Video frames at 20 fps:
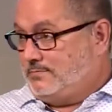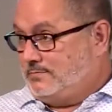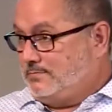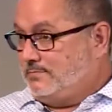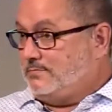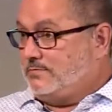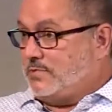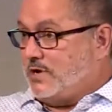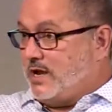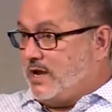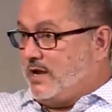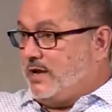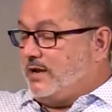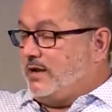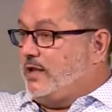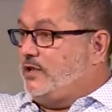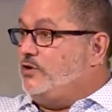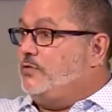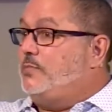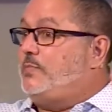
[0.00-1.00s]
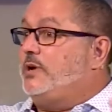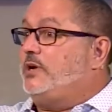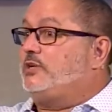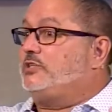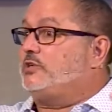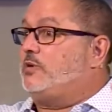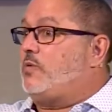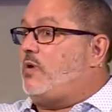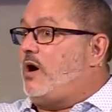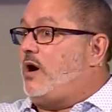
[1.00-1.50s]
Right? And you build
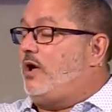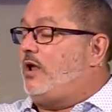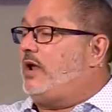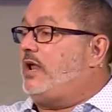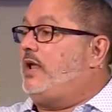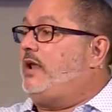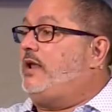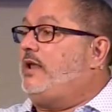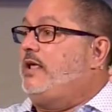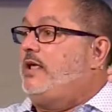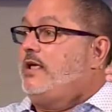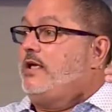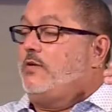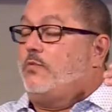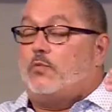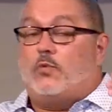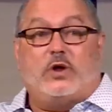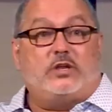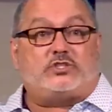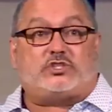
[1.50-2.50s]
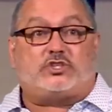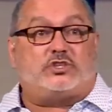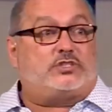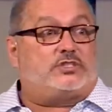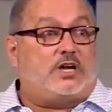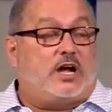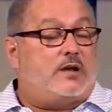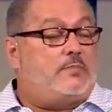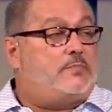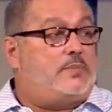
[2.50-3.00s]
a wall. And once you're
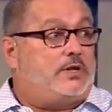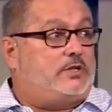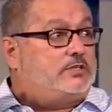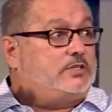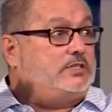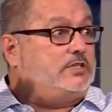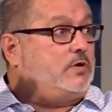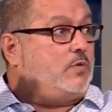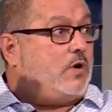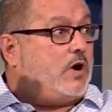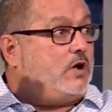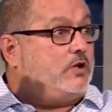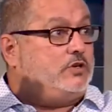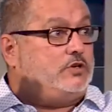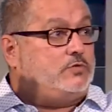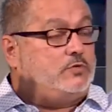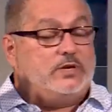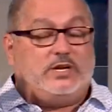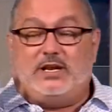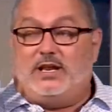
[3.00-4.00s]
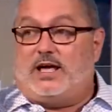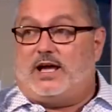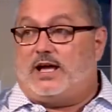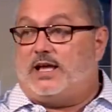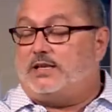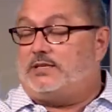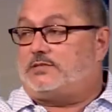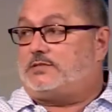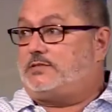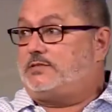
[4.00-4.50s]
done building the wall, you
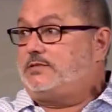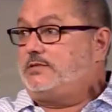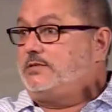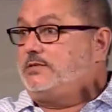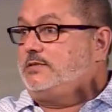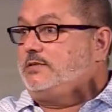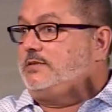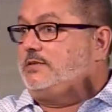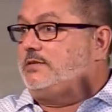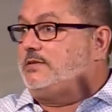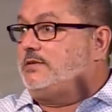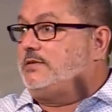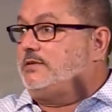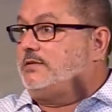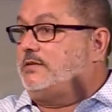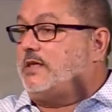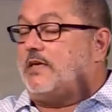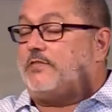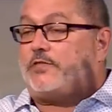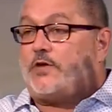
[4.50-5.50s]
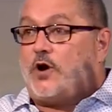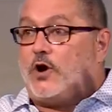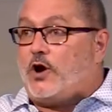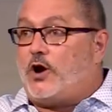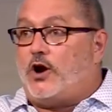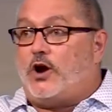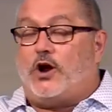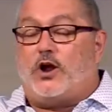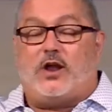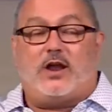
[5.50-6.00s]
realize that the
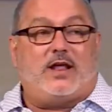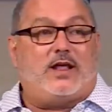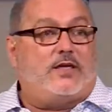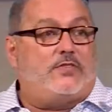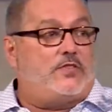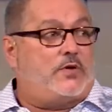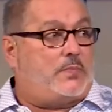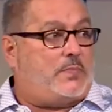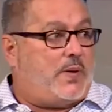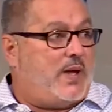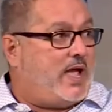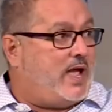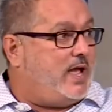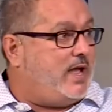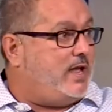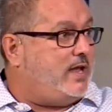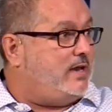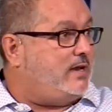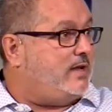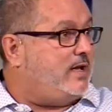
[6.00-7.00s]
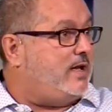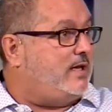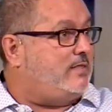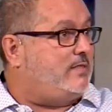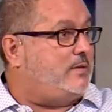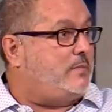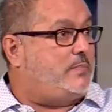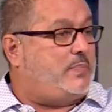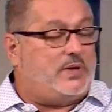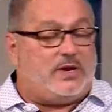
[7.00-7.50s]
hurt and the pain and the
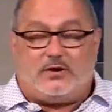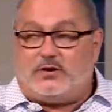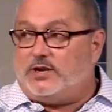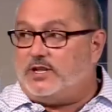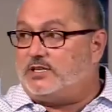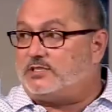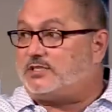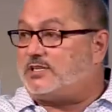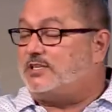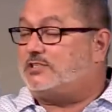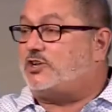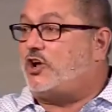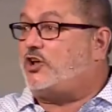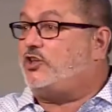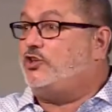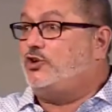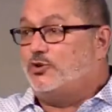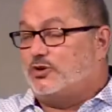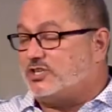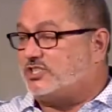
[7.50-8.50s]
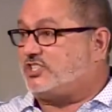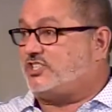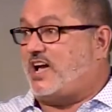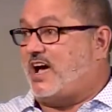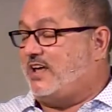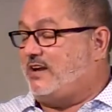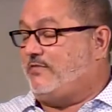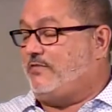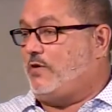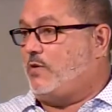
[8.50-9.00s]
bitterness is on your
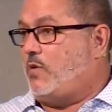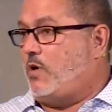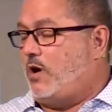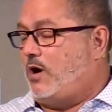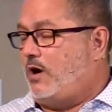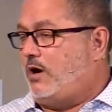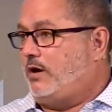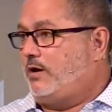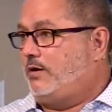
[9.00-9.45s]
side of the wall.